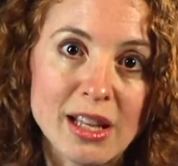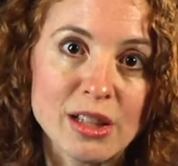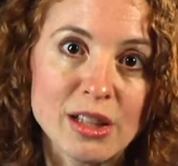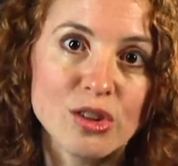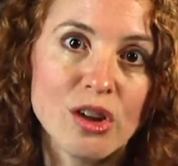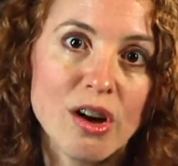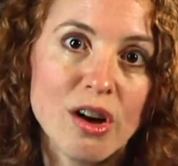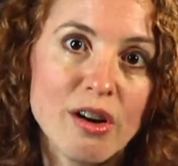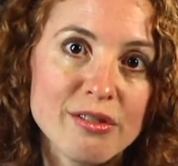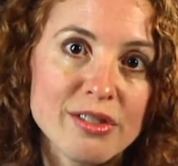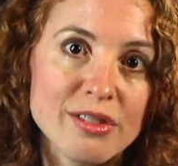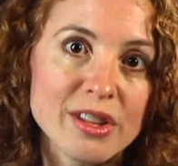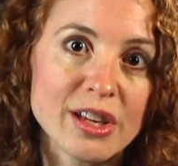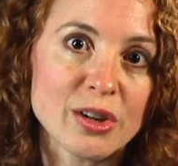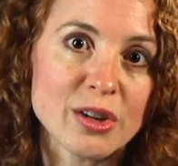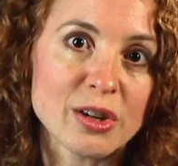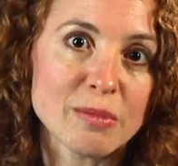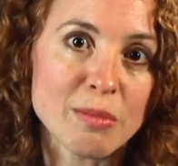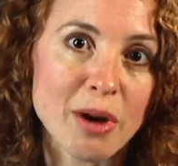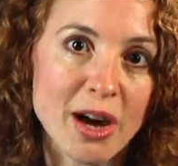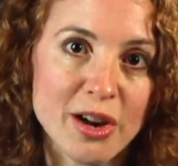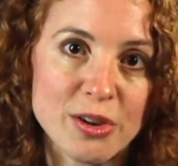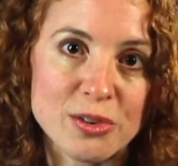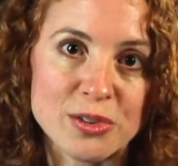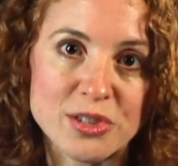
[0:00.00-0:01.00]
I love the
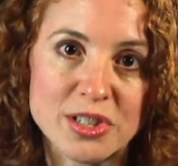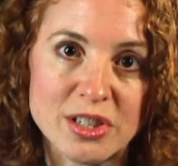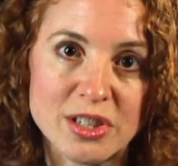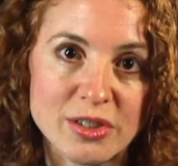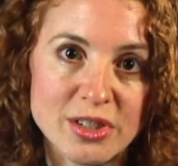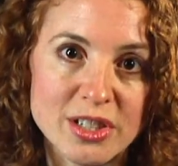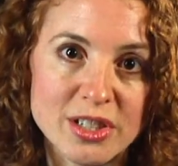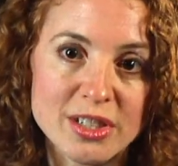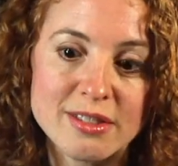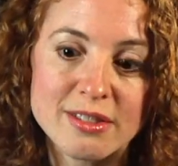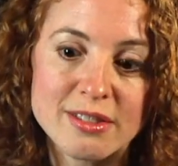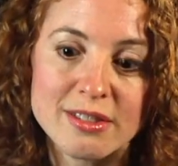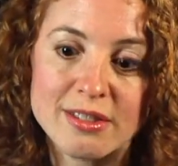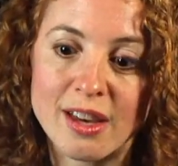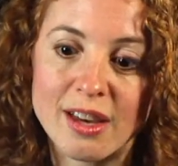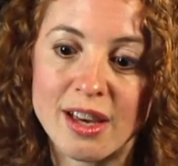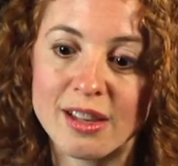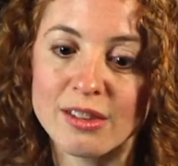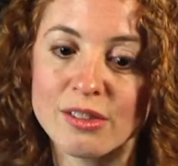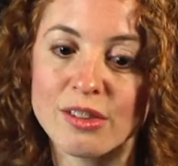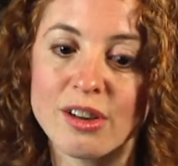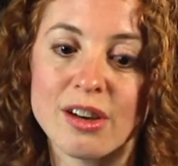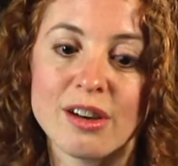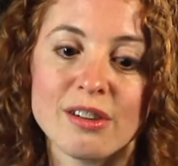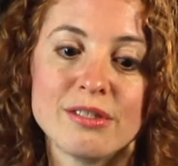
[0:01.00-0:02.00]
Harry Potter series.
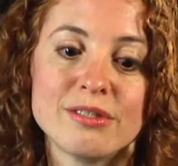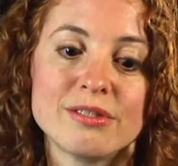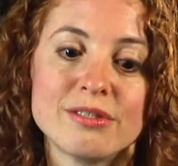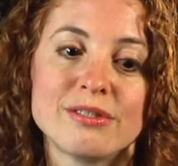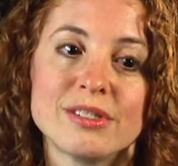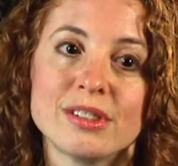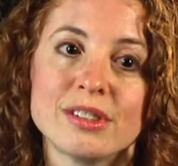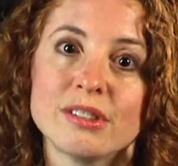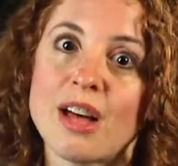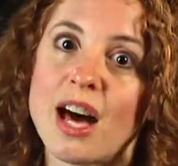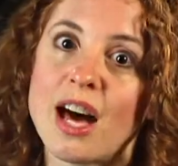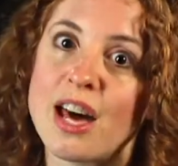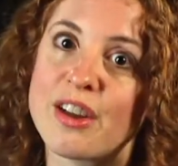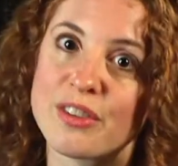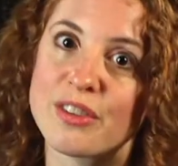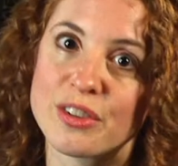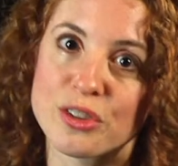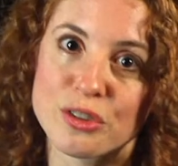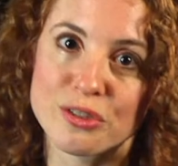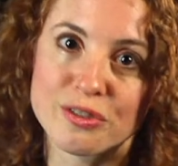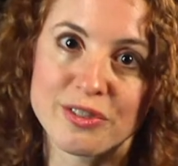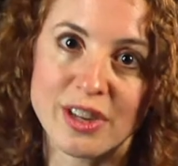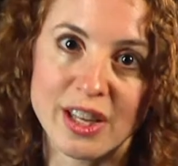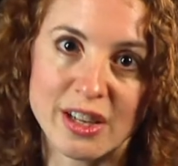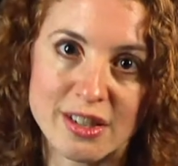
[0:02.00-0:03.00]
I love a lot of
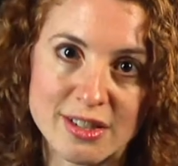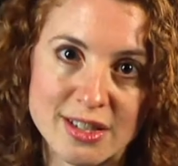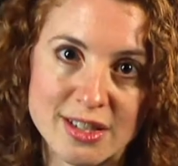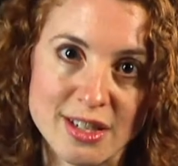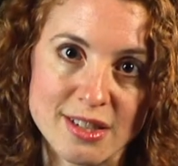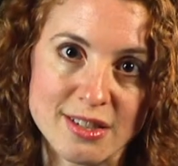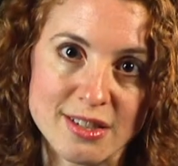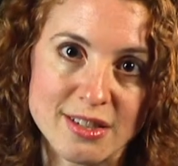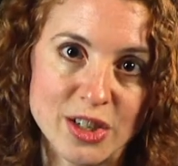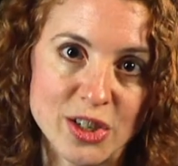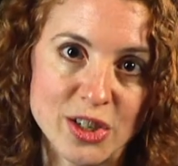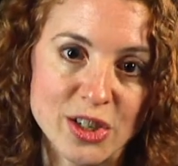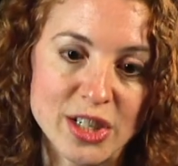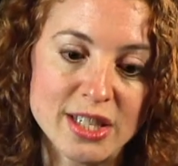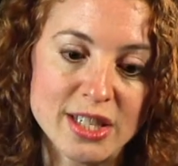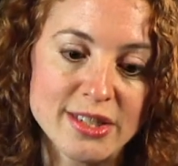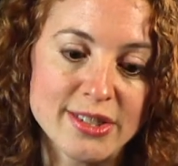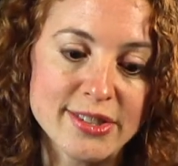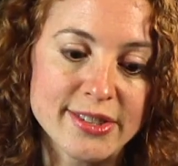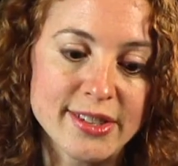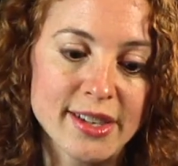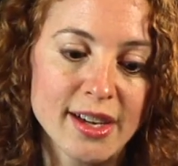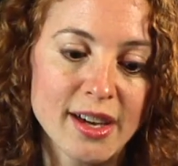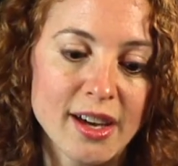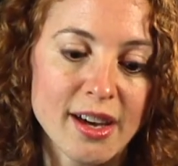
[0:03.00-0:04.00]
other fantasy
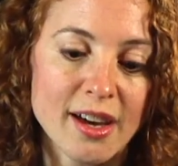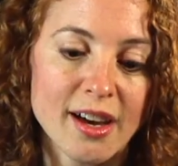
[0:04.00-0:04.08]
series.